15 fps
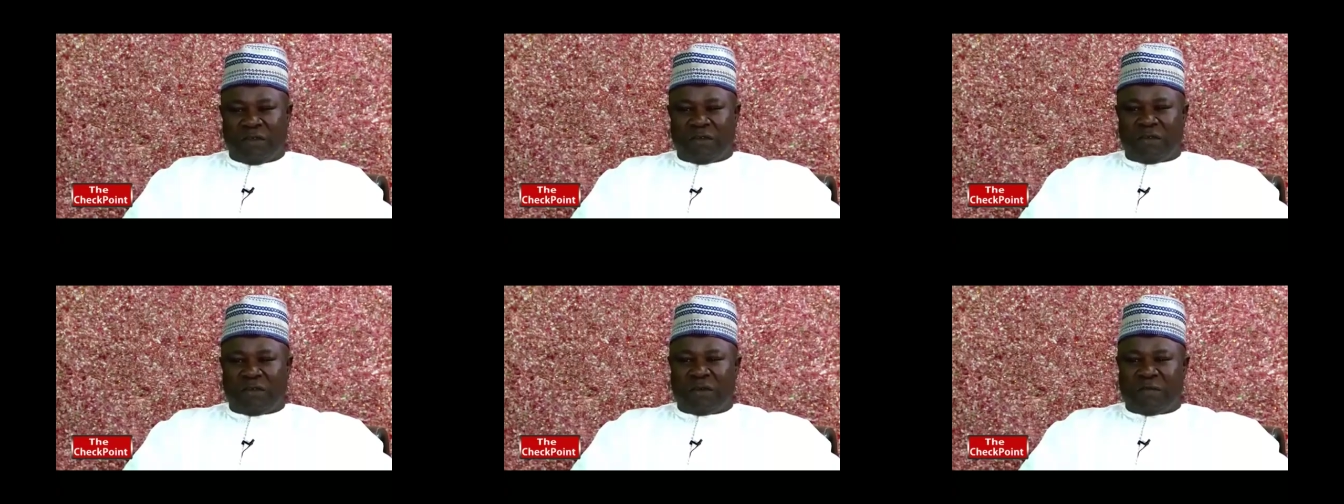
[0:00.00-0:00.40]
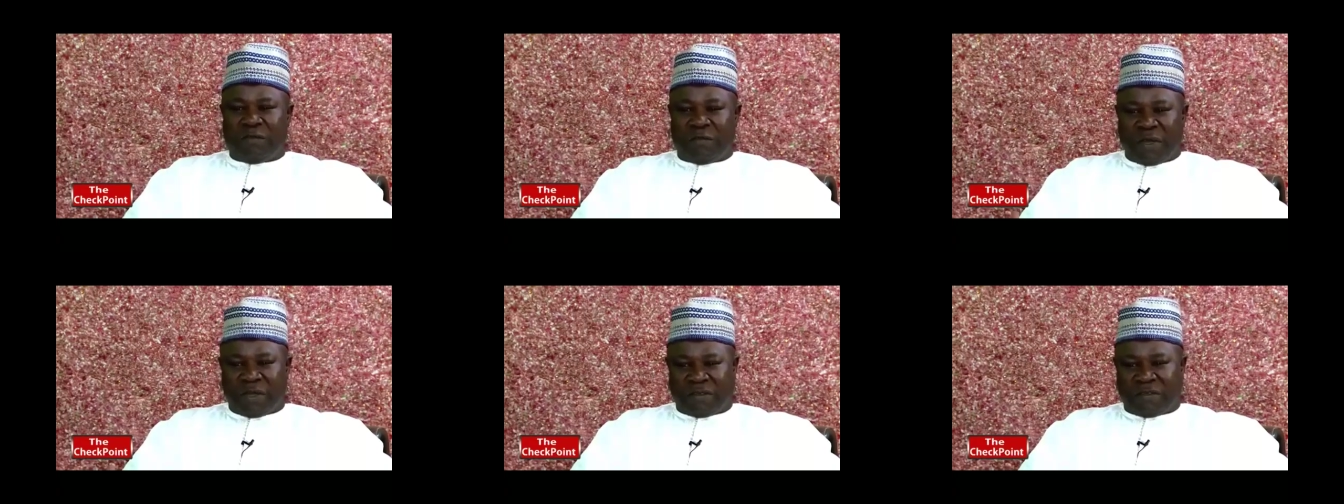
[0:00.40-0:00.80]
you know,
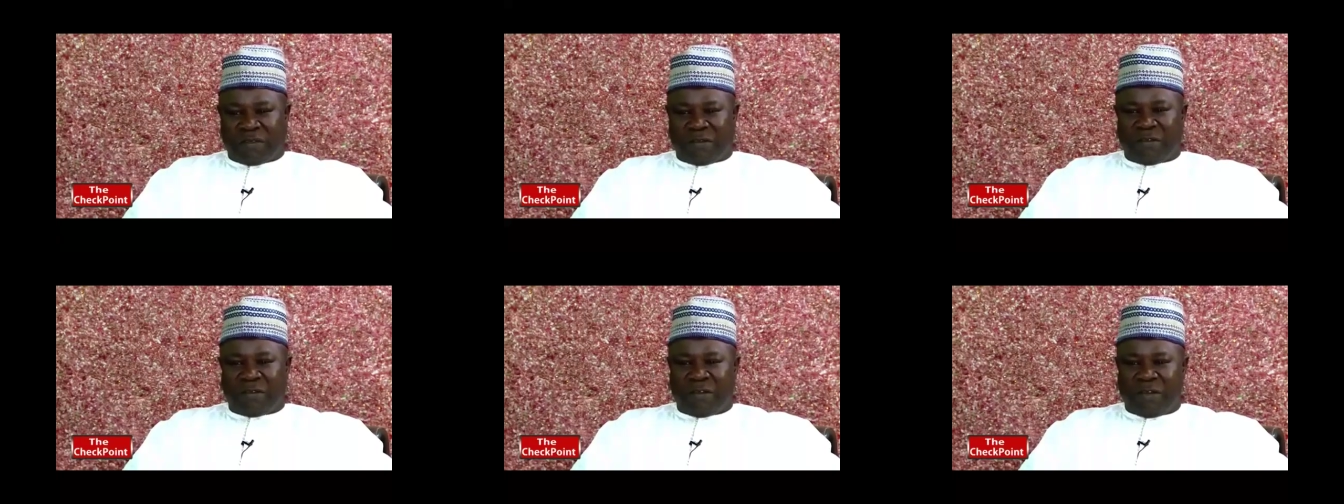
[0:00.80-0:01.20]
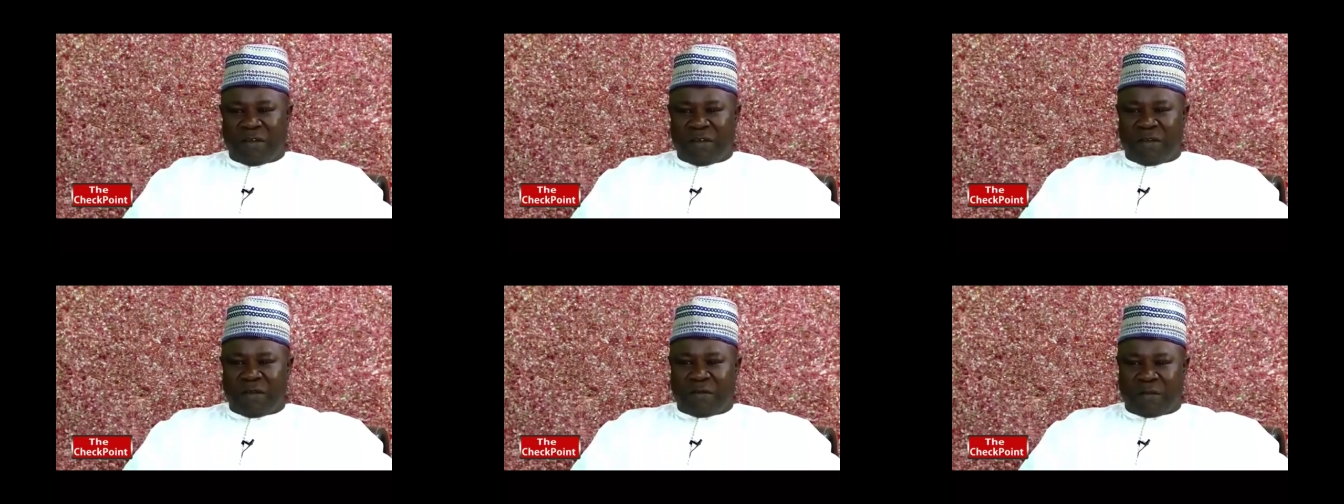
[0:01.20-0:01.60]
the best
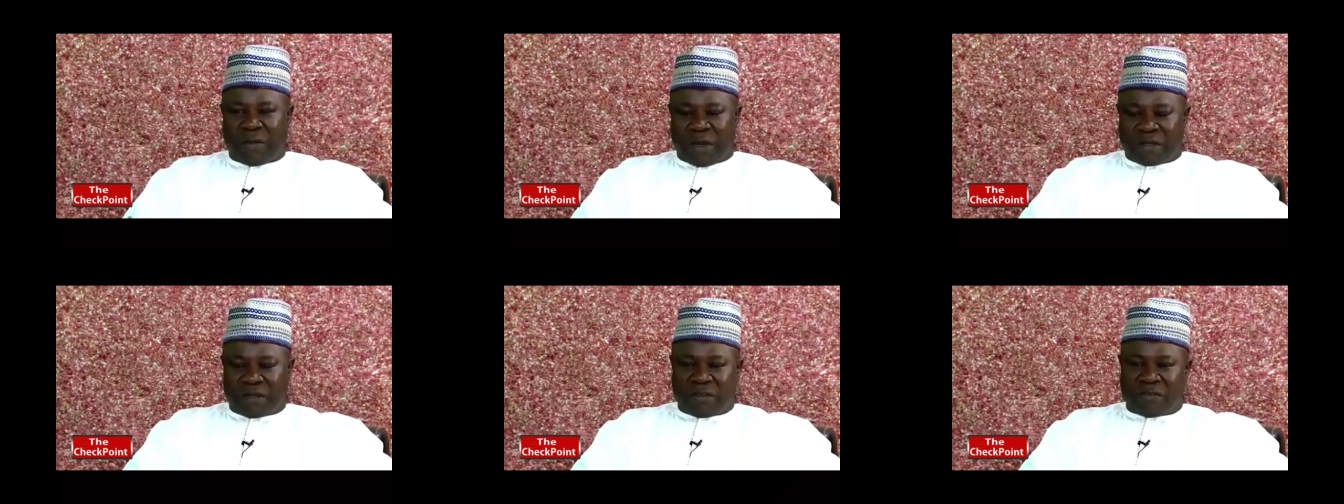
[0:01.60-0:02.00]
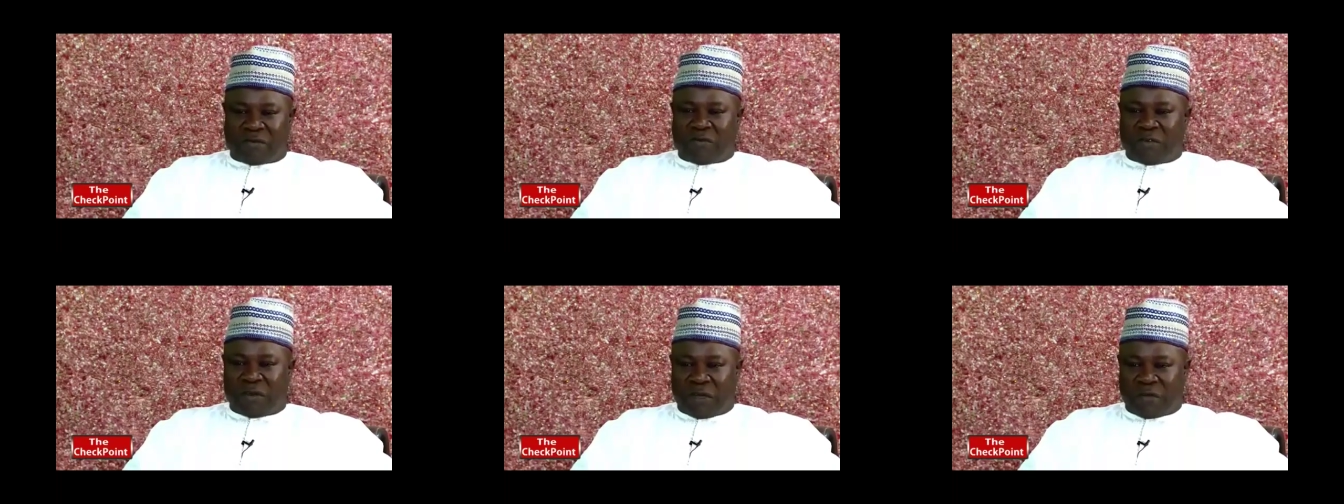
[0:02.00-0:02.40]
practice
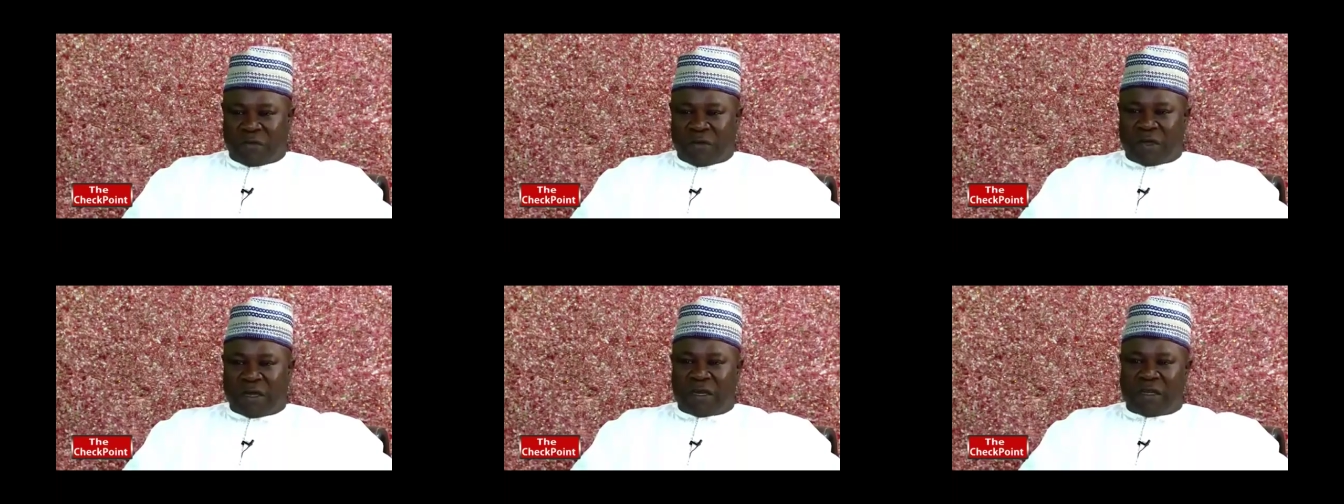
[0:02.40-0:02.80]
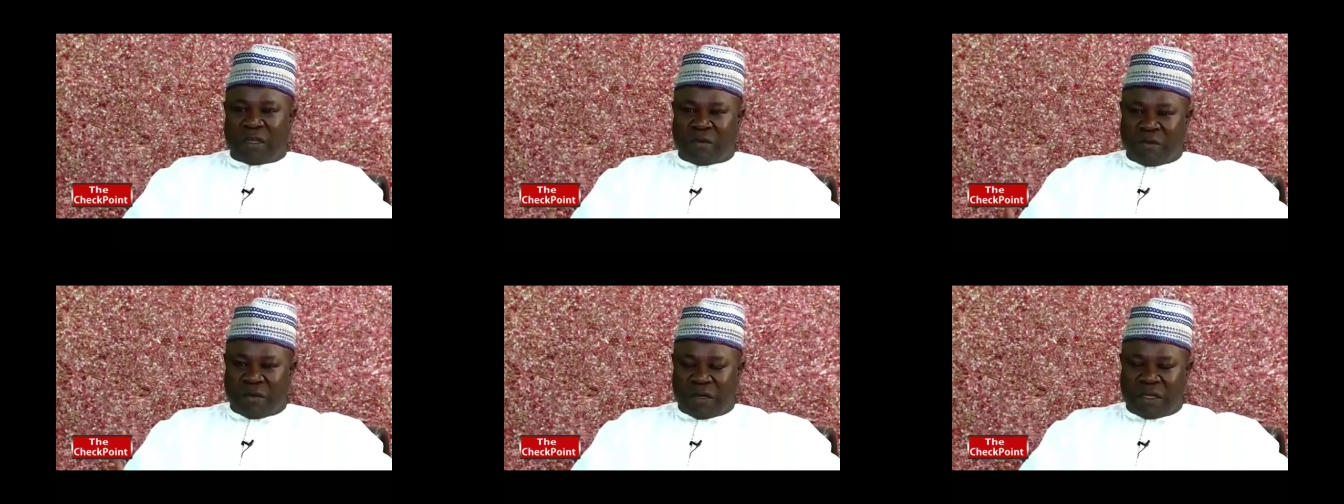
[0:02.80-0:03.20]
so that we can
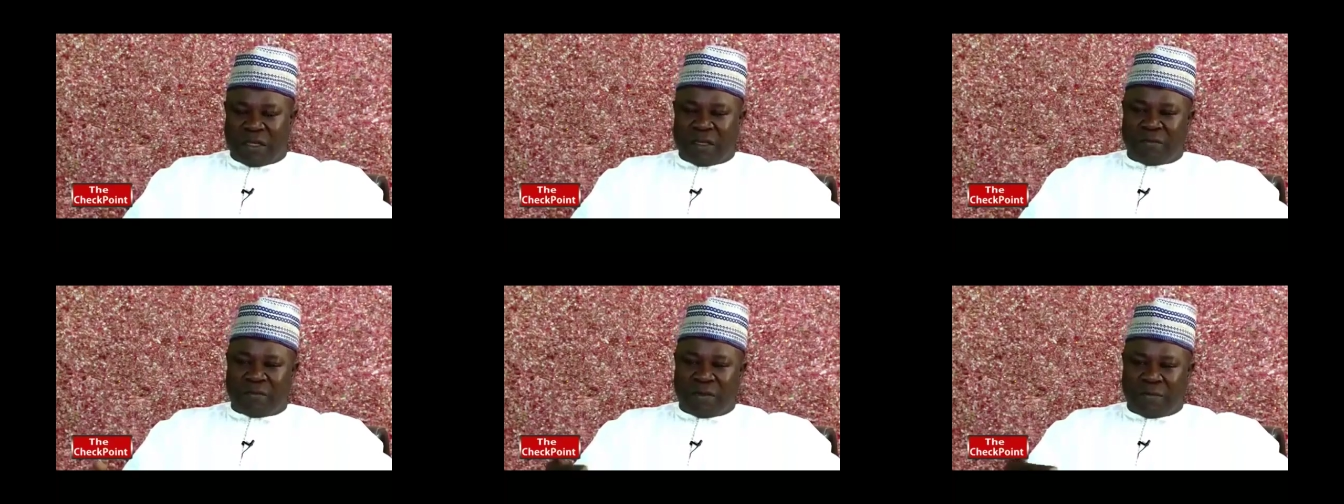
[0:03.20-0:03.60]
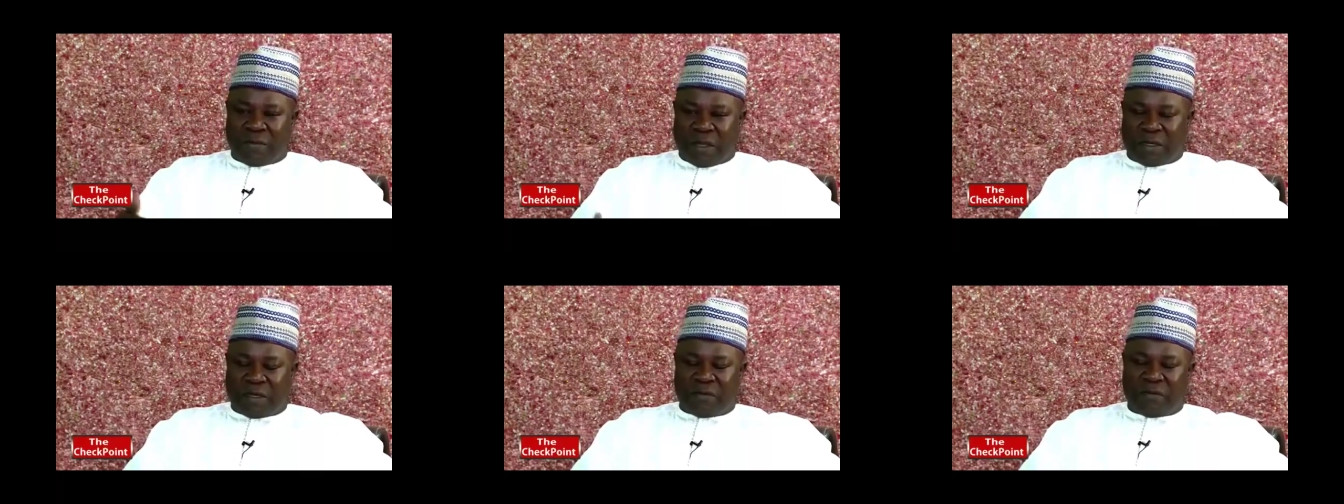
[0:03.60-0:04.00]
equally
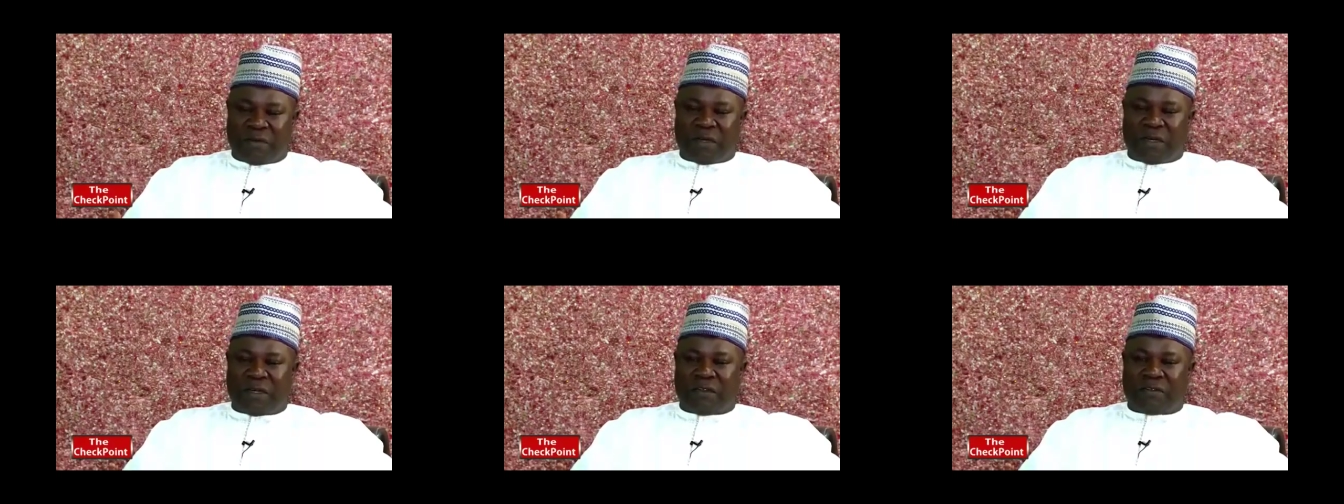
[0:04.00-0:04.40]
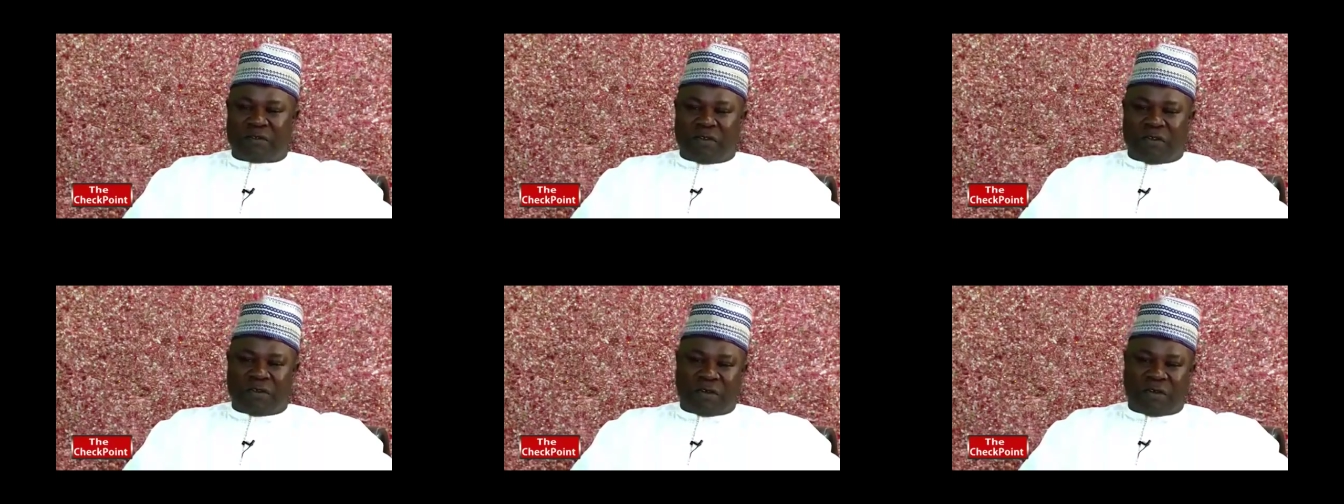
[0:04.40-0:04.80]
implement it within this